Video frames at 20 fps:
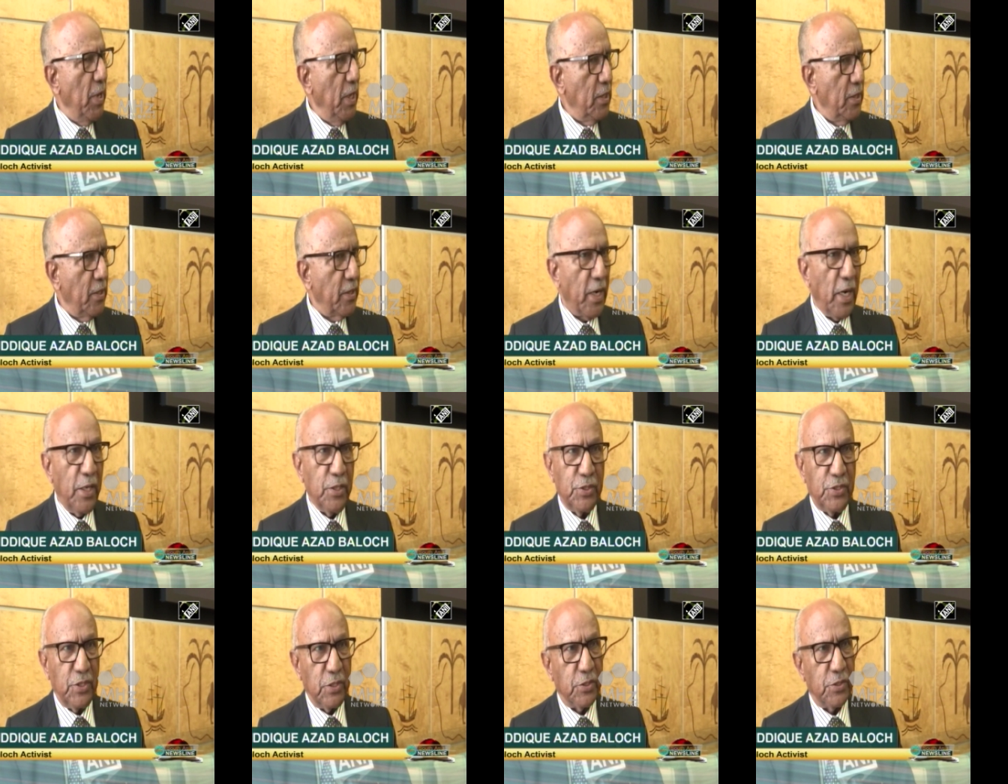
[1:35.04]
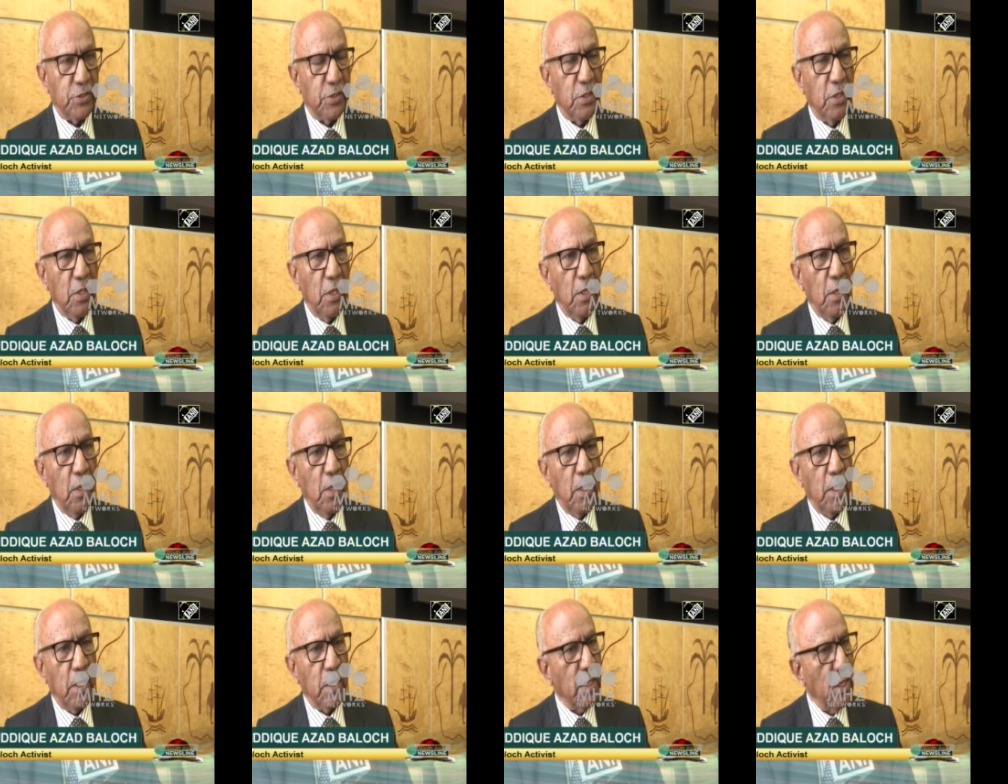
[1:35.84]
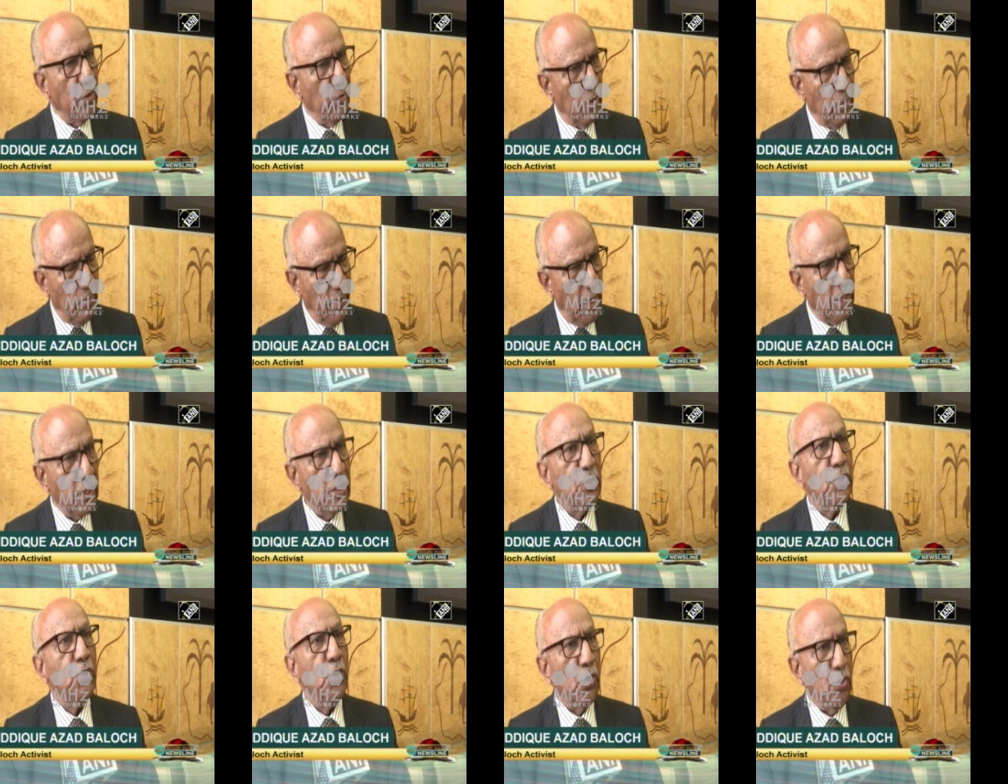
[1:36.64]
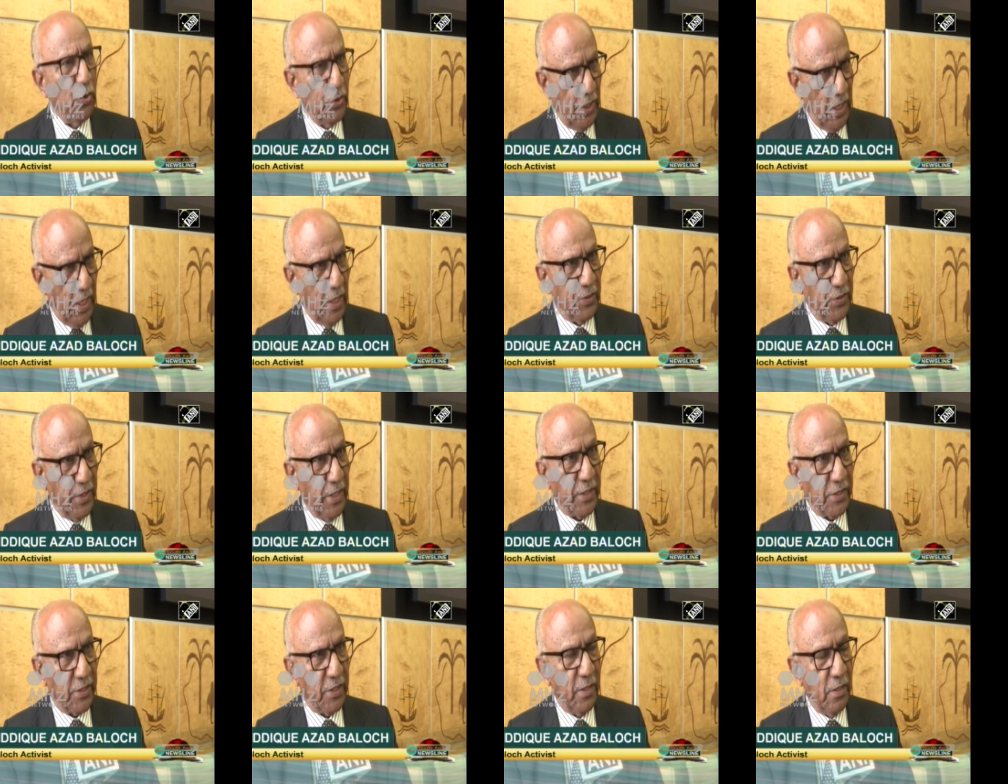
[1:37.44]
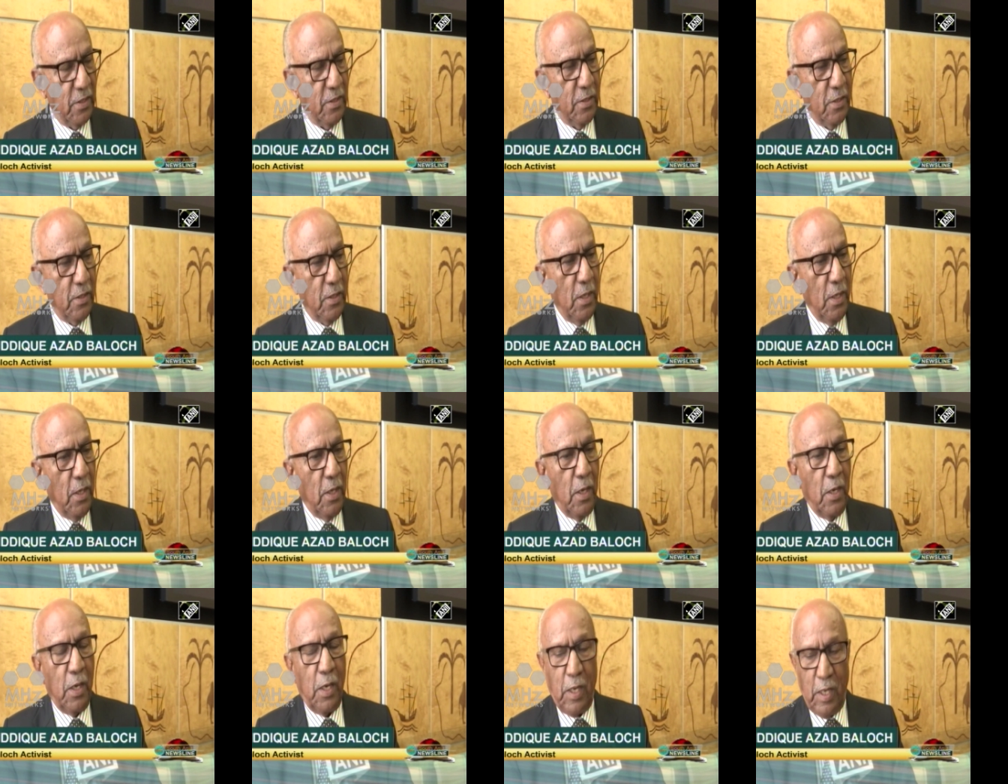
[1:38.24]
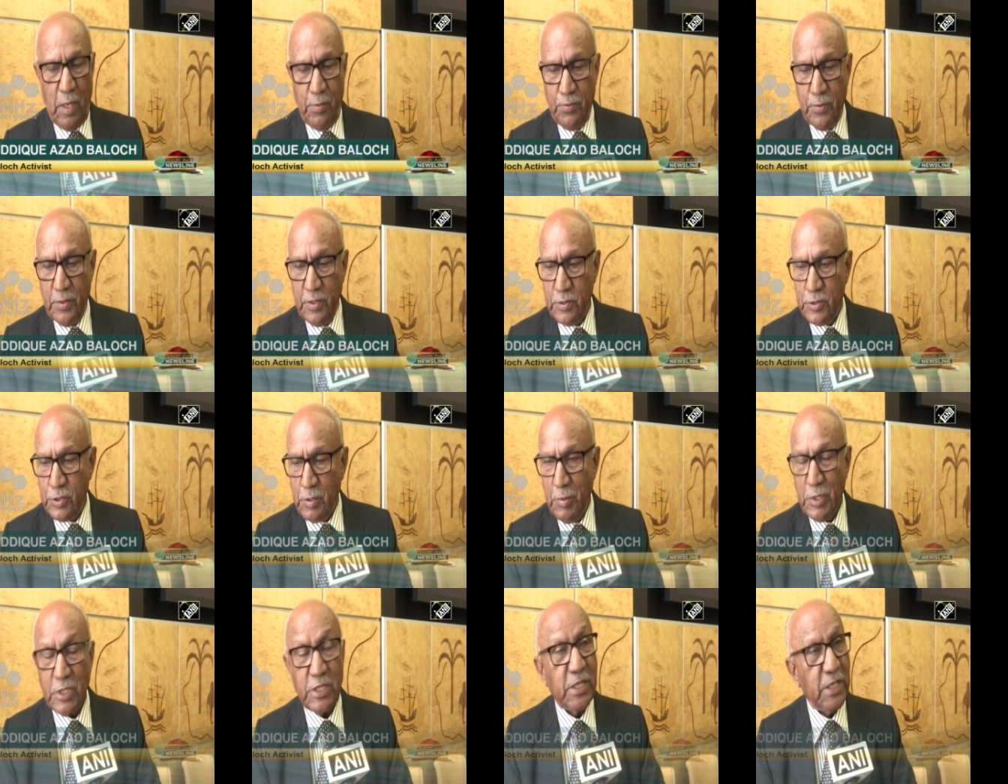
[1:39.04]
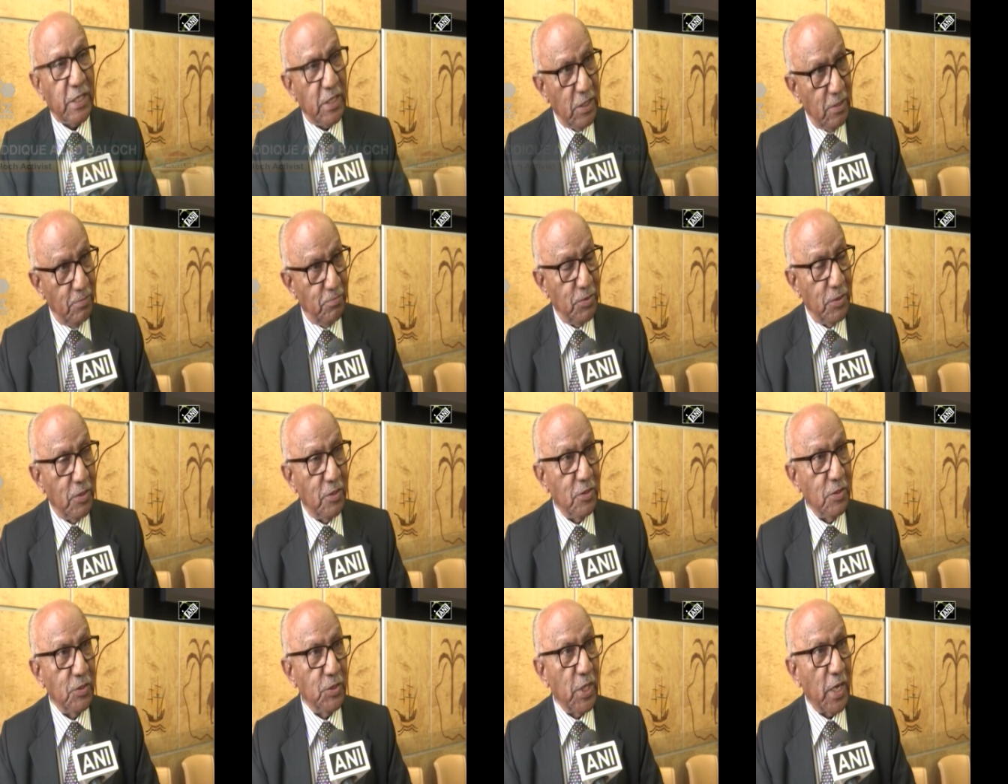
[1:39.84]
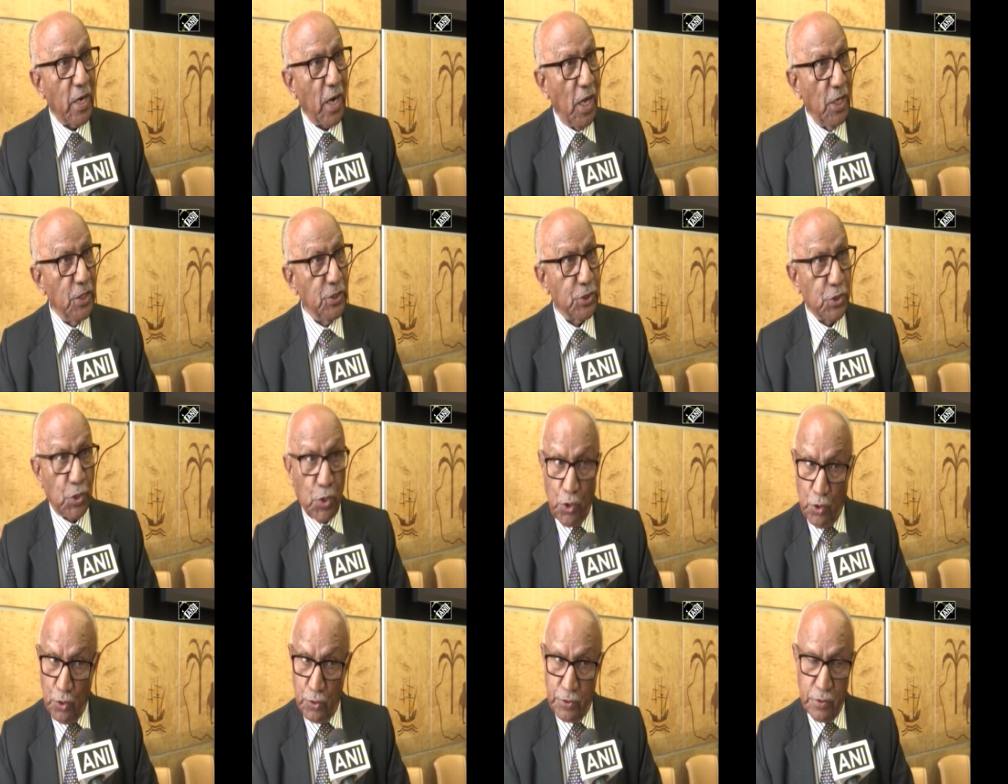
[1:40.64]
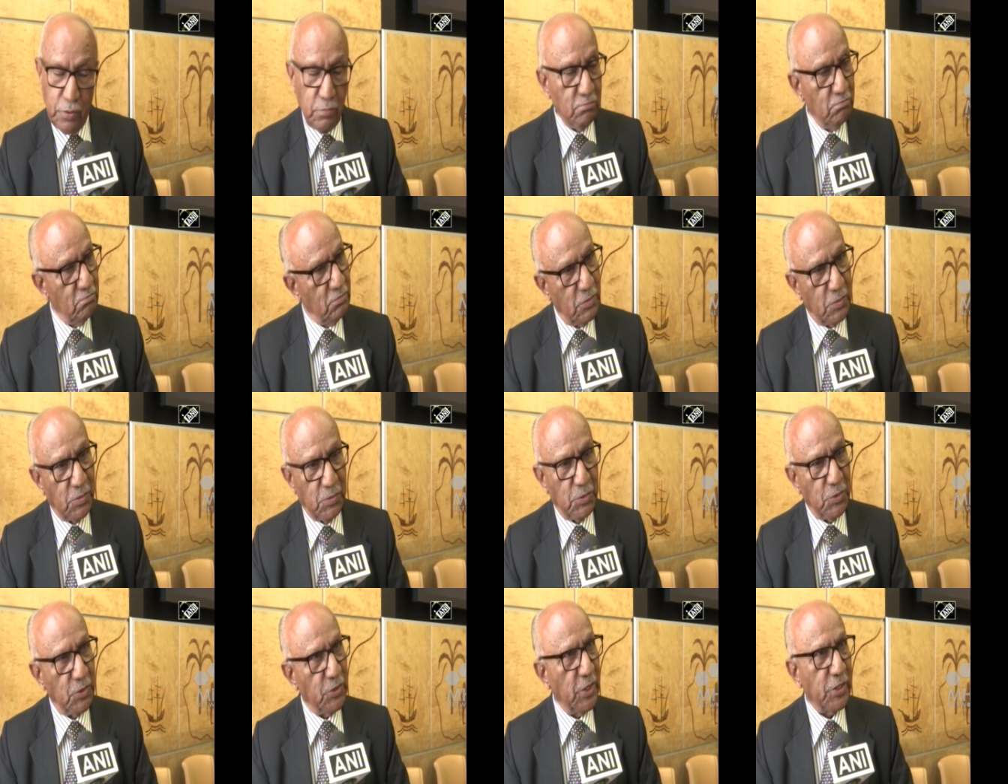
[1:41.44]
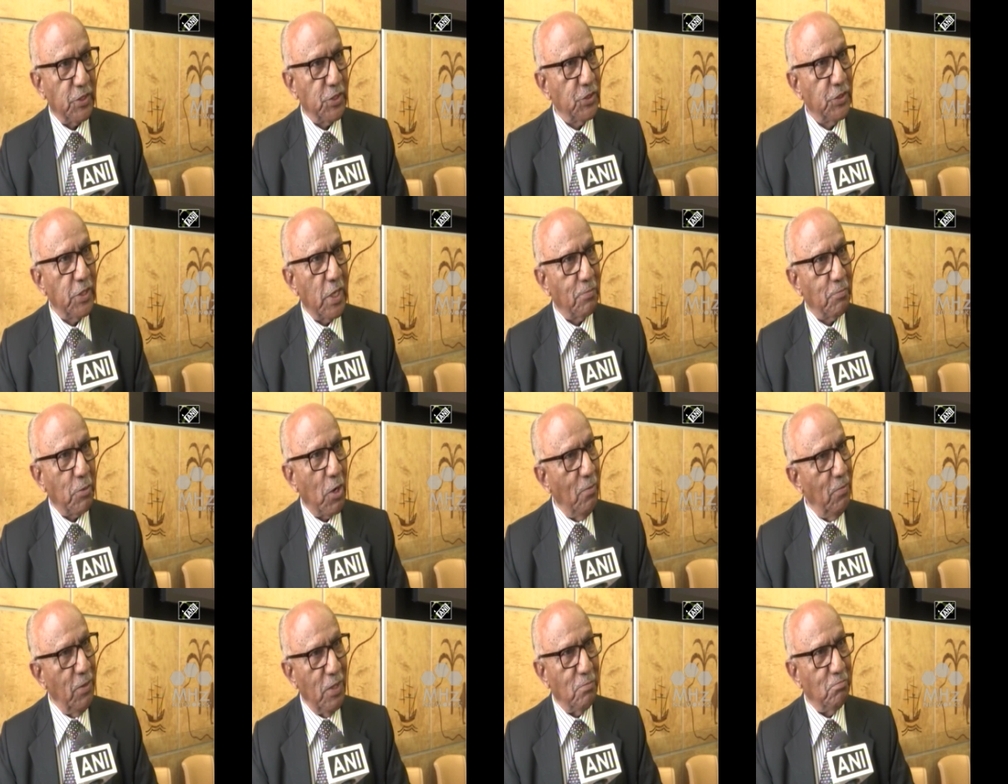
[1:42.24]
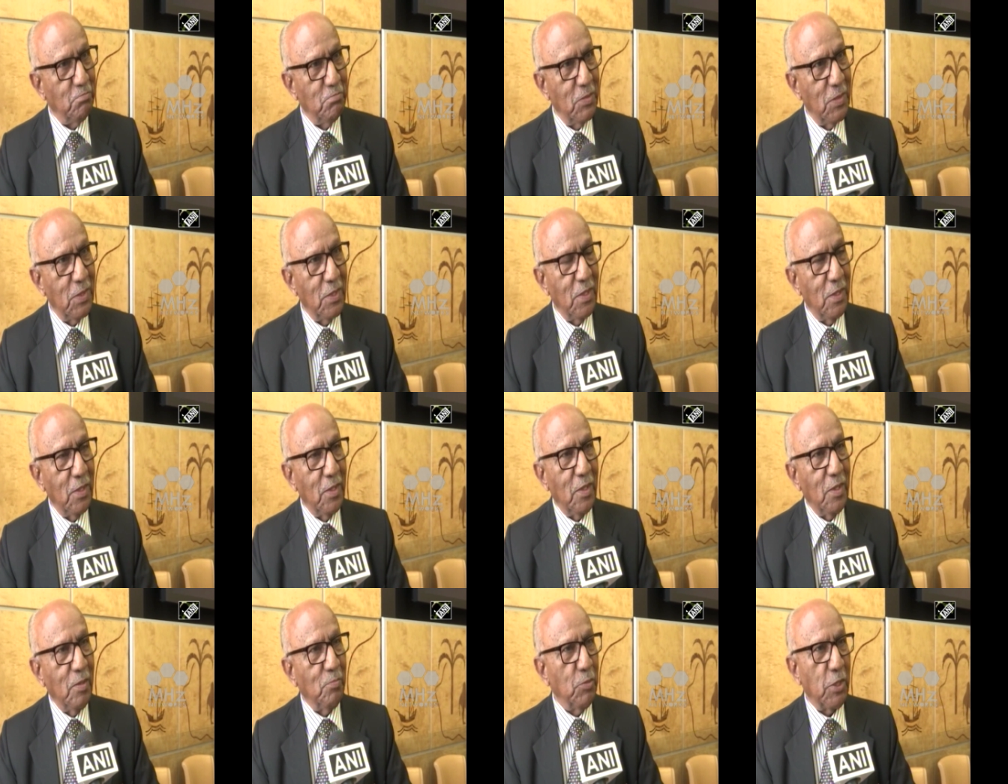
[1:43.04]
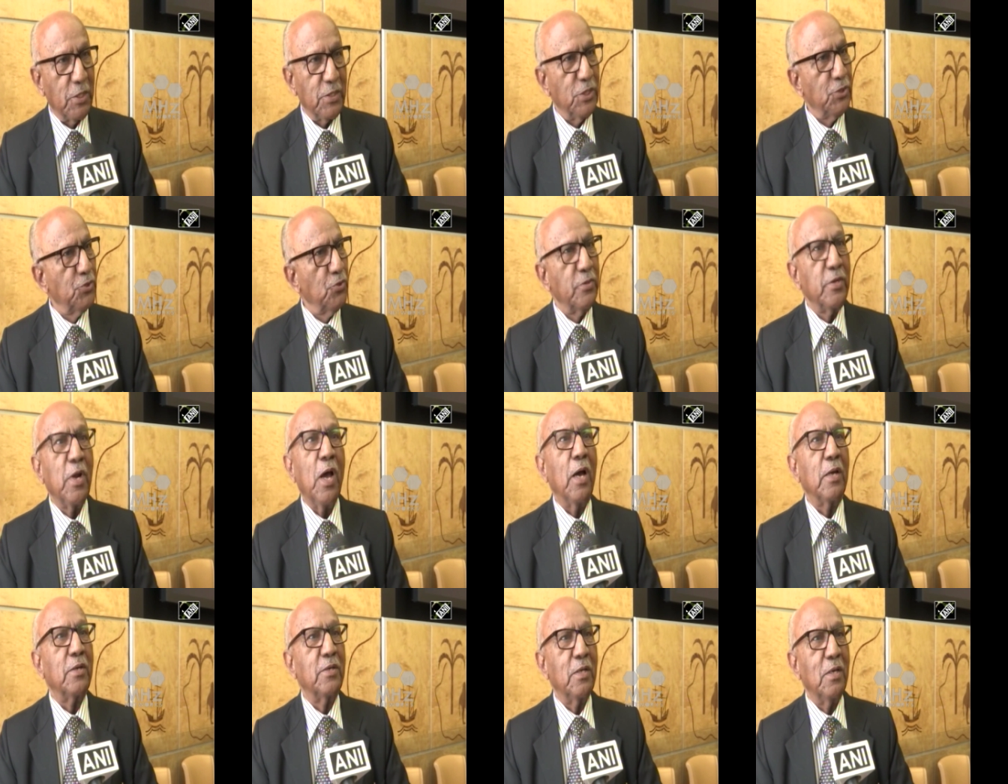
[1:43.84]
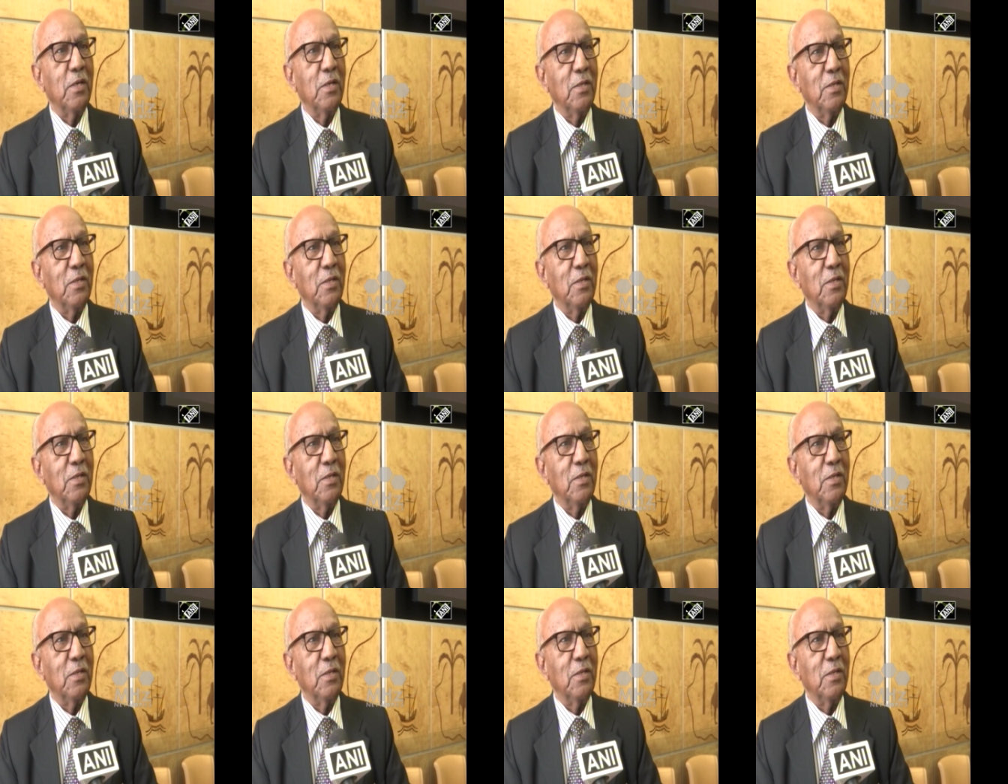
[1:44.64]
a big crisis, and everybody knows that. Uh, if somebody keep their eyes closed, that is their problem, but they should not.